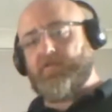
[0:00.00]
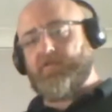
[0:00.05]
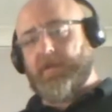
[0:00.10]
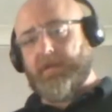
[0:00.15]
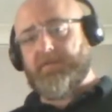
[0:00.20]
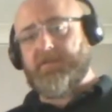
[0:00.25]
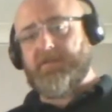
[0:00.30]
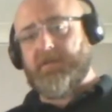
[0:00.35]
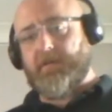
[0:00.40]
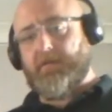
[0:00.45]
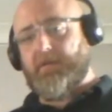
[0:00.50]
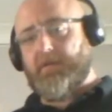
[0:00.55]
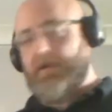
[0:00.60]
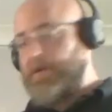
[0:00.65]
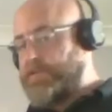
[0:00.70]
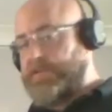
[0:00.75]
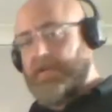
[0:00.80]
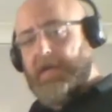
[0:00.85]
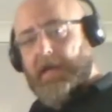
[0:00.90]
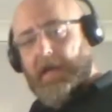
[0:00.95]
got trap seal
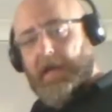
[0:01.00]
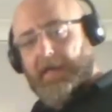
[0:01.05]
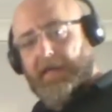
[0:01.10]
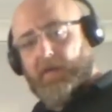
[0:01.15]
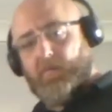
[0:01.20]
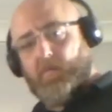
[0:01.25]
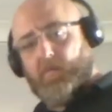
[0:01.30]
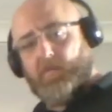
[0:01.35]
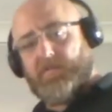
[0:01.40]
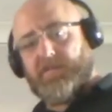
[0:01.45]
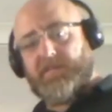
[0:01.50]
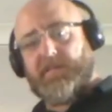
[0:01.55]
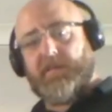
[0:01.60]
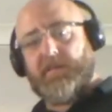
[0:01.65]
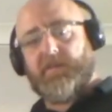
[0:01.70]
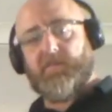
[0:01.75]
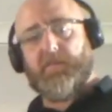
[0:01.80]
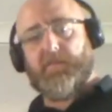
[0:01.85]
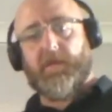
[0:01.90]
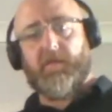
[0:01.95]
loss and that water
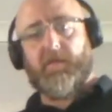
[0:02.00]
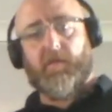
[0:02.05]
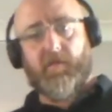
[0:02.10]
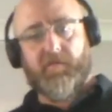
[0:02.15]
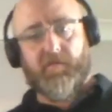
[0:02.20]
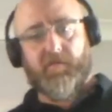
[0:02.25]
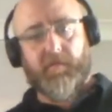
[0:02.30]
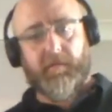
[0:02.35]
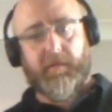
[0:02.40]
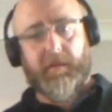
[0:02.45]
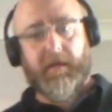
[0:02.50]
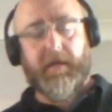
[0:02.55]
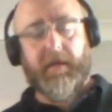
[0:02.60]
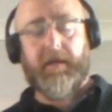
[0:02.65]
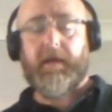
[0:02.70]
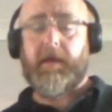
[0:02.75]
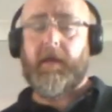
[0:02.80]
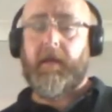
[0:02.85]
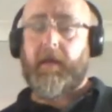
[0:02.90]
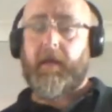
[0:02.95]
seal has been lost from
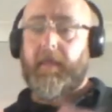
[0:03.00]
there,